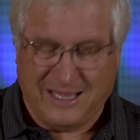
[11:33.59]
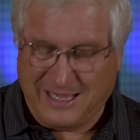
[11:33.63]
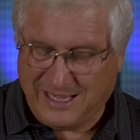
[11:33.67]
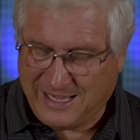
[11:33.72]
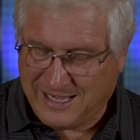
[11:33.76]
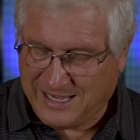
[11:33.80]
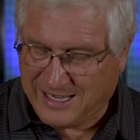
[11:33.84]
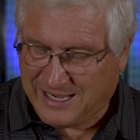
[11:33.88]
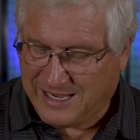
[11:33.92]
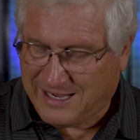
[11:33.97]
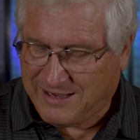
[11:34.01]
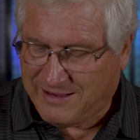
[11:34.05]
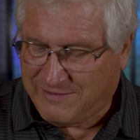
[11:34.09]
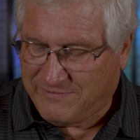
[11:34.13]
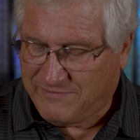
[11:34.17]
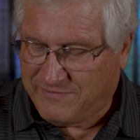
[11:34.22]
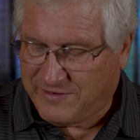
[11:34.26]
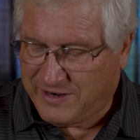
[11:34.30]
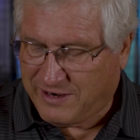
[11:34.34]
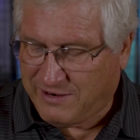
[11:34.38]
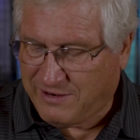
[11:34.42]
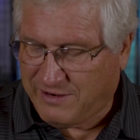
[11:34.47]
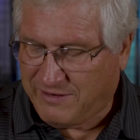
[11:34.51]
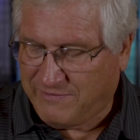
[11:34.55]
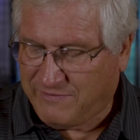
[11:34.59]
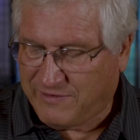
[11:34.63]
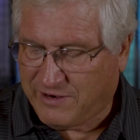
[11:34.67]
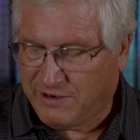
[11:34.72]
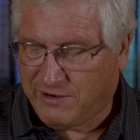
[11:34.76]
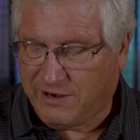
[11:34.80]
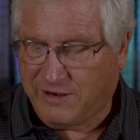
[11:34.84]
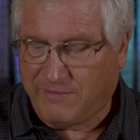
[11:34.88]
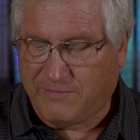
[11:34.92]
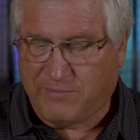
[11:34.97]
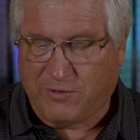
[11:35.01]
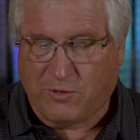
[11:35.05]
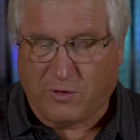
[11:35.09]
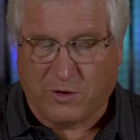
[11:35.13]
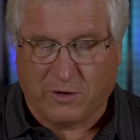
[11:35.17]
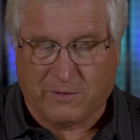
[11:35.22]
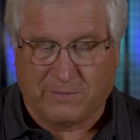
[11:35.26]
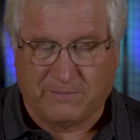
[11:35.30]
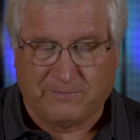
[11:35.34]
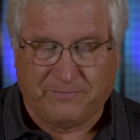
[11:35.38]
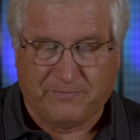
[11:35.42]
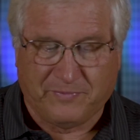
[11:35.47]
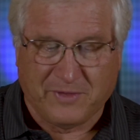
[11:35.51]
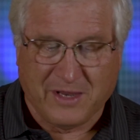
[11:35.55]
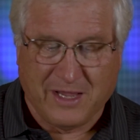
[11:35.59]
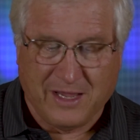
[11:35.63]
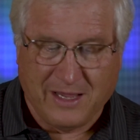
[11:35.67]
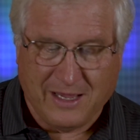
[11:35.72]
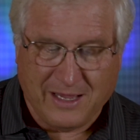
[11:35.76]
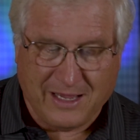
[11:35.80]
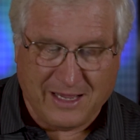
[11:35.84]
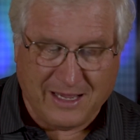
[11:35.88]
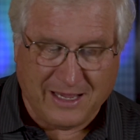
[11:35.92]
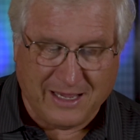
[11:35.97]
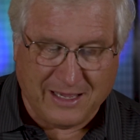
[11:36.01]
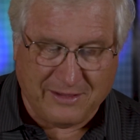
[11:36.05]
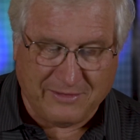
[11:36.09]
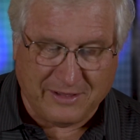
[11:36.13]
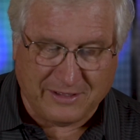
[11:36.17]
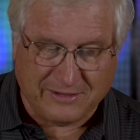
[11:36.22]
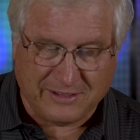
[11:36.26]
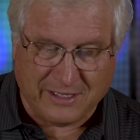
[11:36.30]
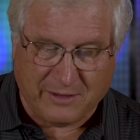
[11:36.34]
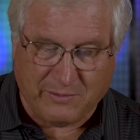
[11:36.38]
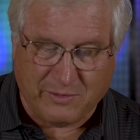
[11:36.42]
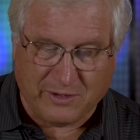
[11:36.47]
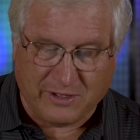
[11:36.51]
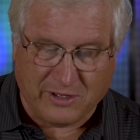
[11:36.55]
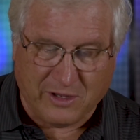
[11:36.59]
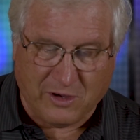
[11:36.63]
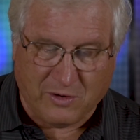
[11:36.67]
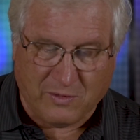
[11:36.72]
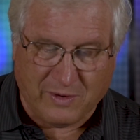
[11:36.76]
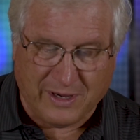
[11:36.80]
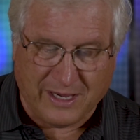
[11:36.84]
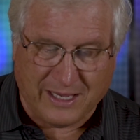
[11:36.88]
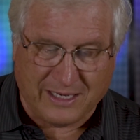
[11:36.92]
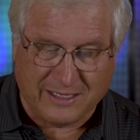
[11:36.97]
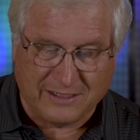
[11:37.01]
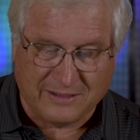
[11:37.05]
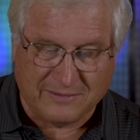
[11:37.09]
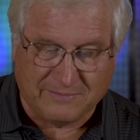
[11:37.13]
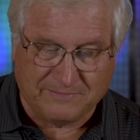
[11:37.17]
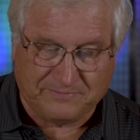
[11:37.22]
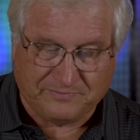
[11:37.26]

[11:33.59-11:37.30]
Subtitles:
Very, very important that they would go in.